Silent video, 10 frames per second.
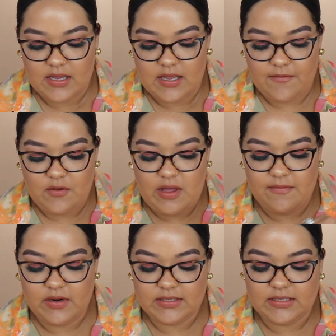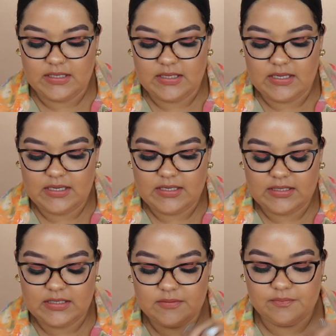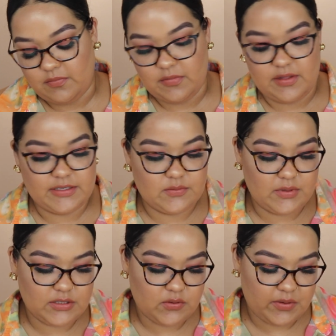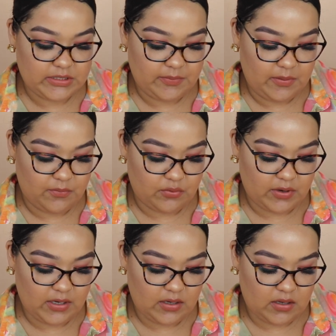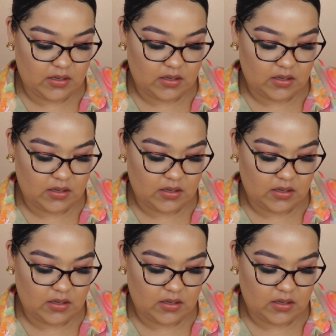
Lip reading: If you have not seen these, this one is going to be Brink.